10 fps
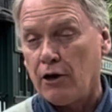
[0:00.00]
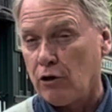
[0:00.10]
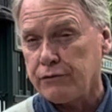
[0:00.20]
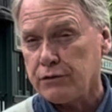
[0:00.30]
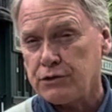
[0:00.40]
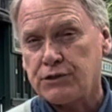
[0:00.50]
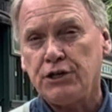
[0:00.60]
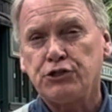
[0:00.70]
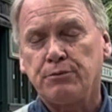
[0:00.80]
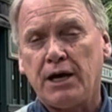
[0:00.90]
and often the
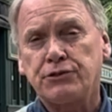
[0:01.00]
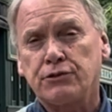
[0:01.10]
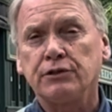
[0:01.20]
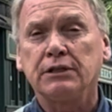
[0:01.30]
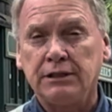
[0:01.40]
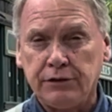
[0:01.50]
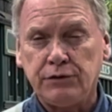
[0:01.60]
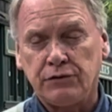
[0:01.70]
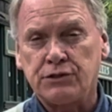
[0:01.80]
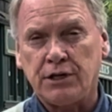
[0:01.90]
station master
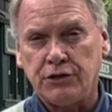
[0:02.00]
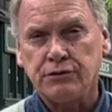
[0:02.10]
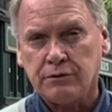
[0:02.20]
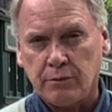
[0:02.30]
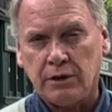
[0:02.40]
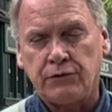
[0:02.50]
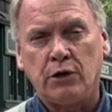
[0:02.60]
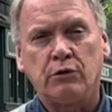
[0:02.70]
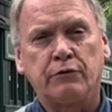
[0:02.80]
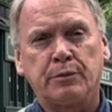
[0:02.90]
lived in the station, if
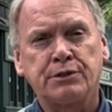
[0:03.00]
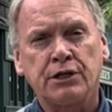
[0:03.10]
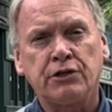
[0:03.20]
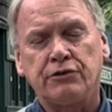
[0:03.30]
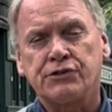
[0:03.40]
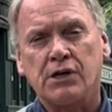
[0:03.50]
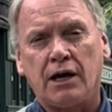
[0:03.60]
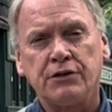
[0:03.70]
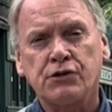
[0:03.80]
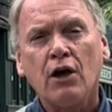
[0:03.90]
they were of a particular
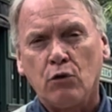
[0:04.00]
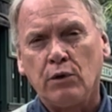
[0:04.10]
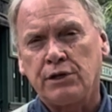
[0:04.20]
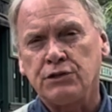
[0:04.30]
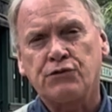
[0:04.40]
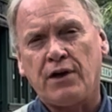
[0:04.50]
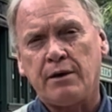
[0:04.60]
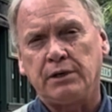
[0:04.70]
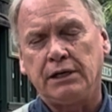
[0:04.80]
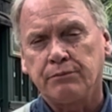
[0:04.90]
size, with his
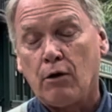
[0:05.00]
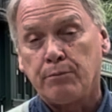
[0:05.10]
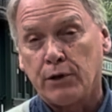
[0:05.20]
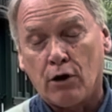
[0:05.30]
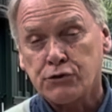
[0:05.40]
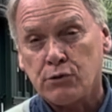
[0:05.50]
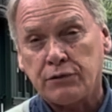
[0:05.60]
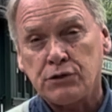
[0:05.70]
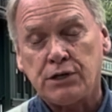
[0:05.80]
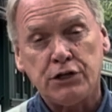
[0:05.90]
family. But also at
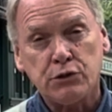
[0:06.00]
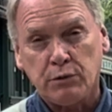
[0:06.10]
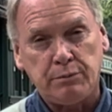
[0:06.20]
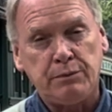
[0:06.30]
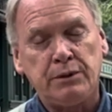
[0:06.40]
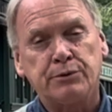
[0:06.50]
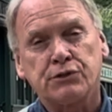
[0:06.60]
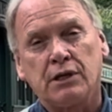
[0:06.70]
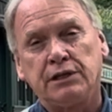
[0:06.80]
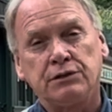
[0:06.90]
the station would be people
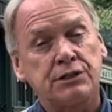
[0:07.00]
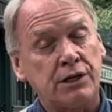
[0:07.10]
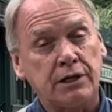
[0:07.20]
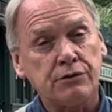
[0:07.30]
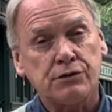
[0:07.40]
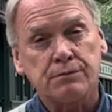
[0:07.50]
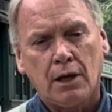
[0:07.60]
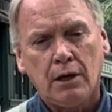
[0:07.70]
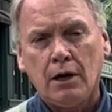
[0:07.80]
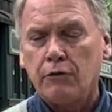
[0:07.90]
selling the tickets.
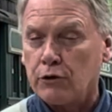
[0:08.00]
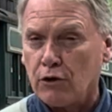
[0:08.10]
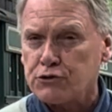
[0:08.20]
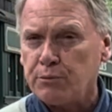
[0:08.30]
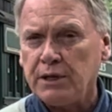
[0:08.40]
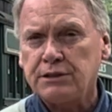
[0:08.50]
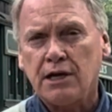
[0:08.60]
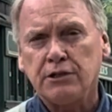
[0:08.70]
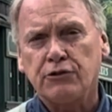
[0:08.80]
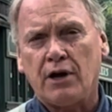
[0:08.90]
There'd also be a
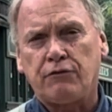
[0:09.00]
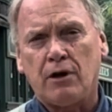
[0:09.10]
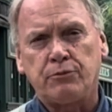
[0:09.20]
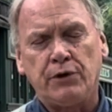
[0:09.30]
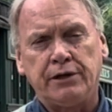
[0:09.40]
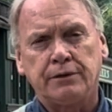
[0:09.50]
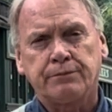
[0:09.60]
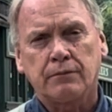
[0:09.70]
telegraph operator.